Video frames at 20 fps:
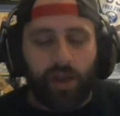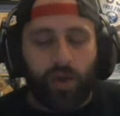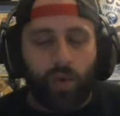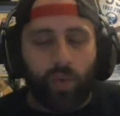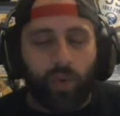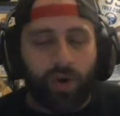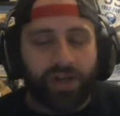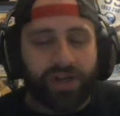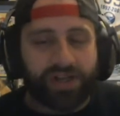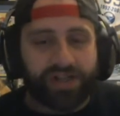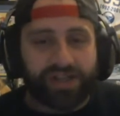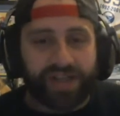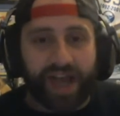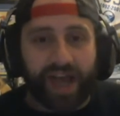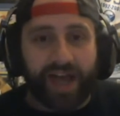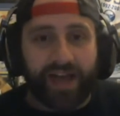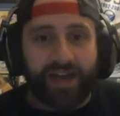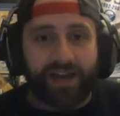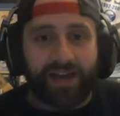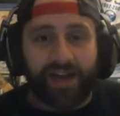what he's
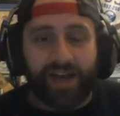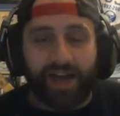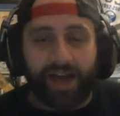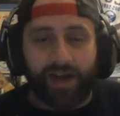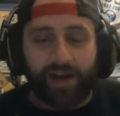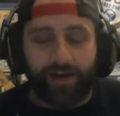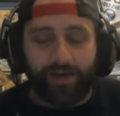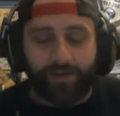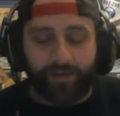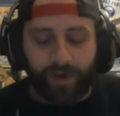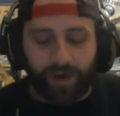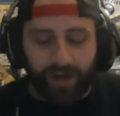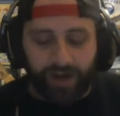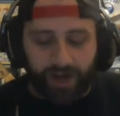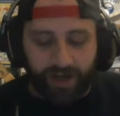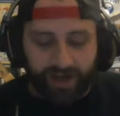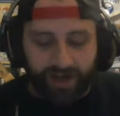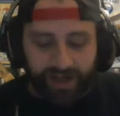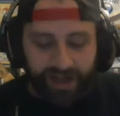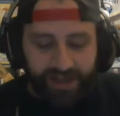gotten out
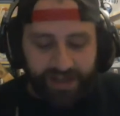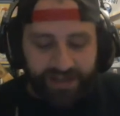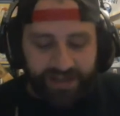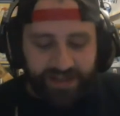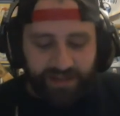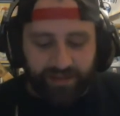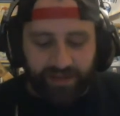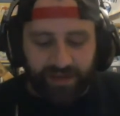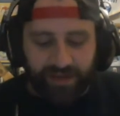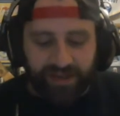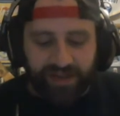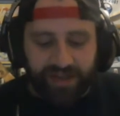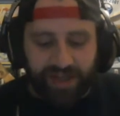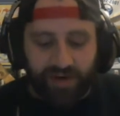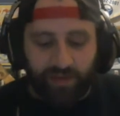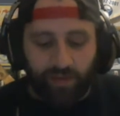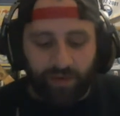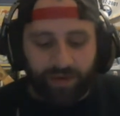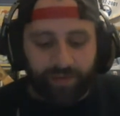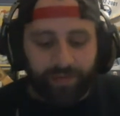of Casey
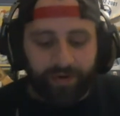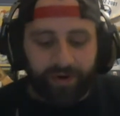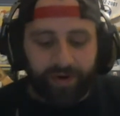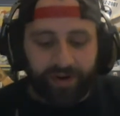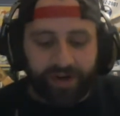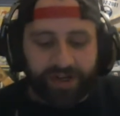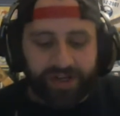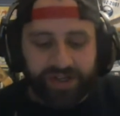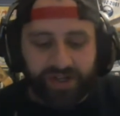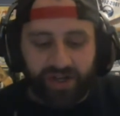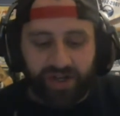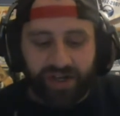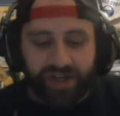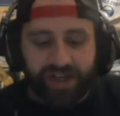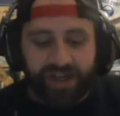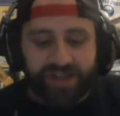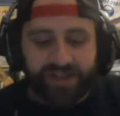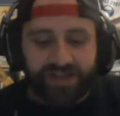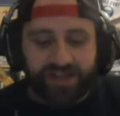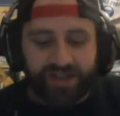Middlestad, the player he's turned
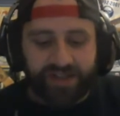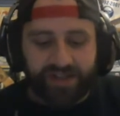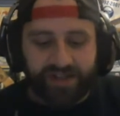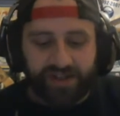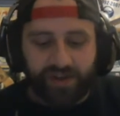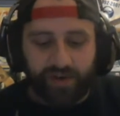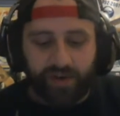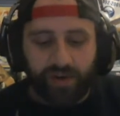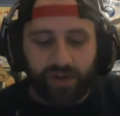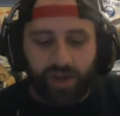Casey into.